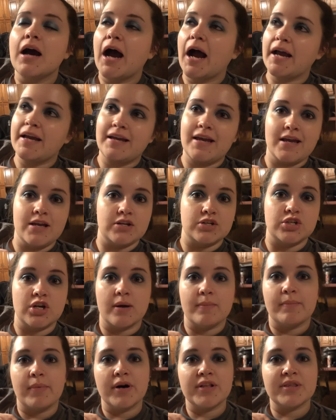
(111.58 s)
I can't
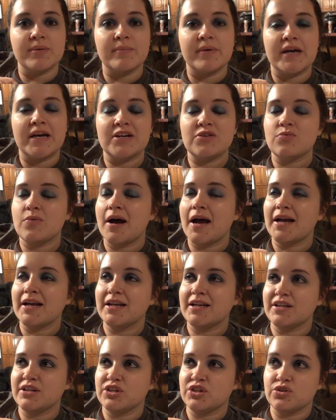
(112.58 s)
jump on the
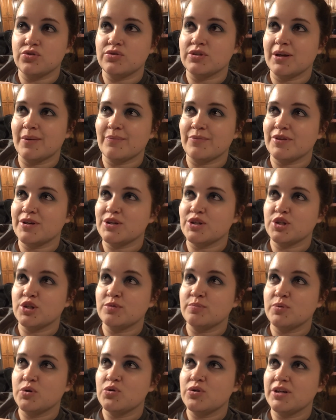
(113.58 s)
bandwagon and do something
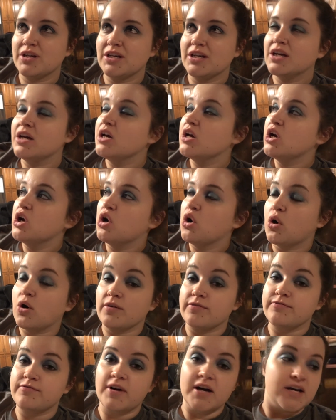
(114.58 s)
spooky or
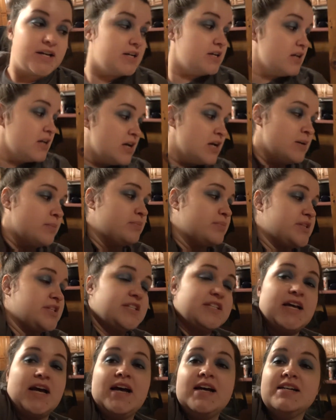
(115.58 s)
fun
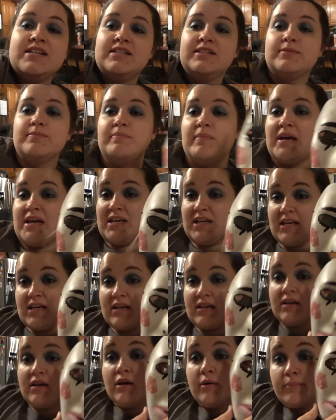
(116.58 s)
besides
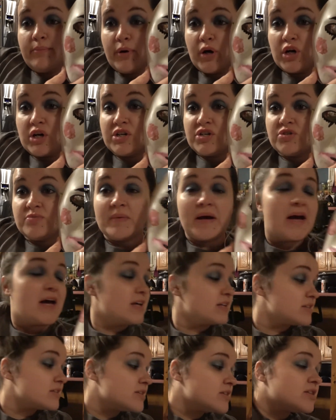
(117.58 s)
making purge
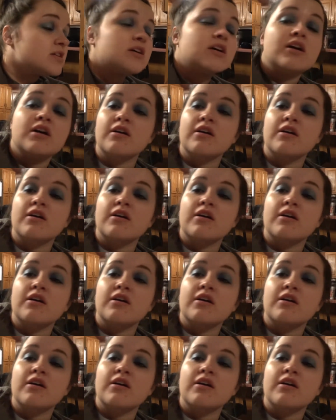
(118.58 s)
masks